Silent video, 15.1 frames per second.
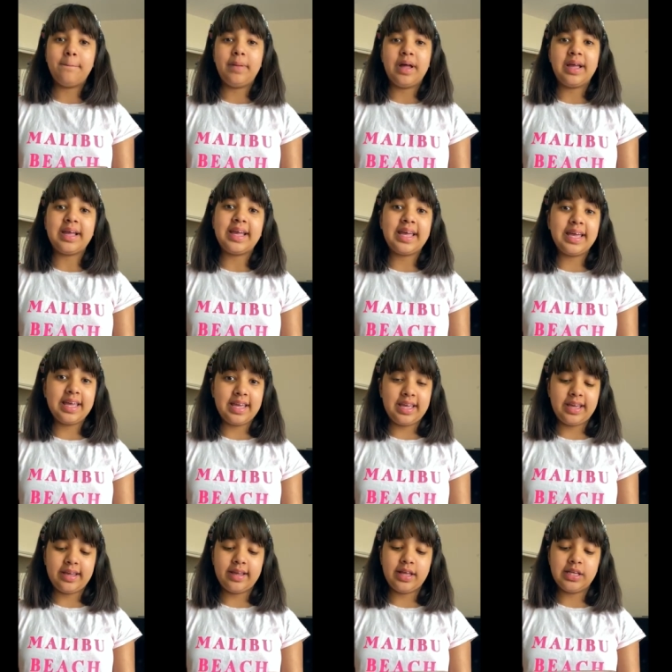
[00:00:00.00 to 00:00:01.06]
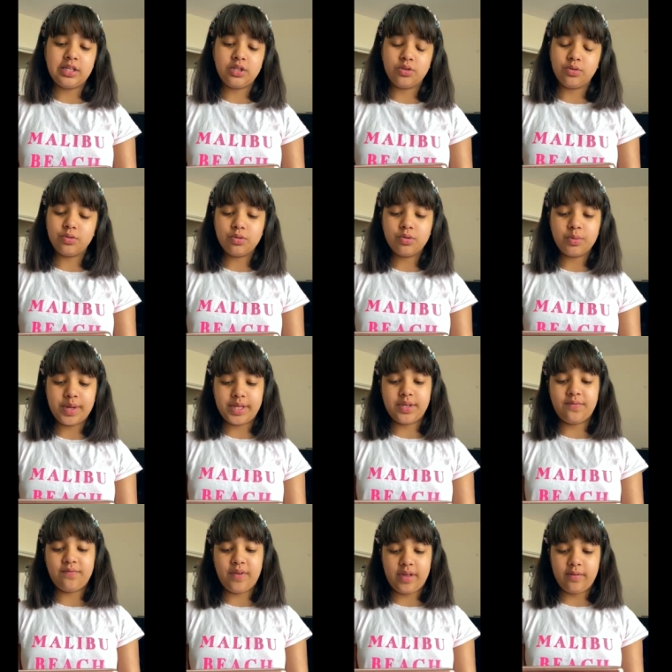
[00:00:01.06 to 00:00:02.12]
but he is always
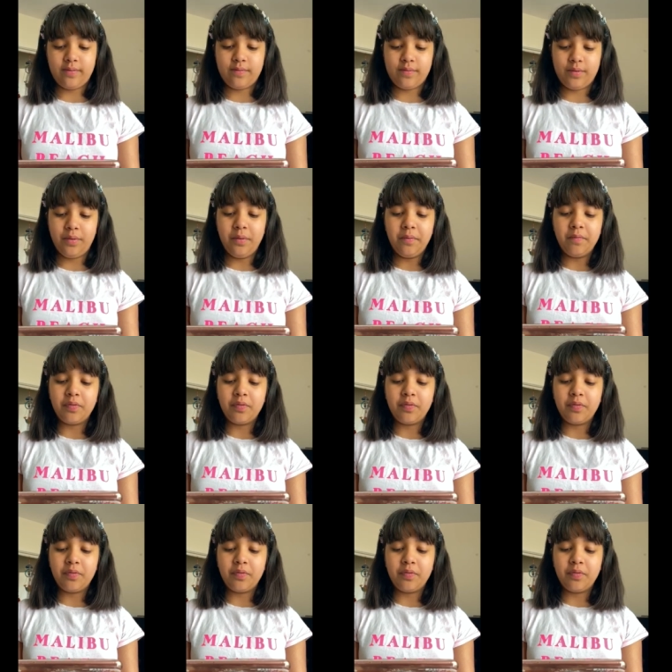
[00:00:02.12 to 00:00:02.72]
faithful,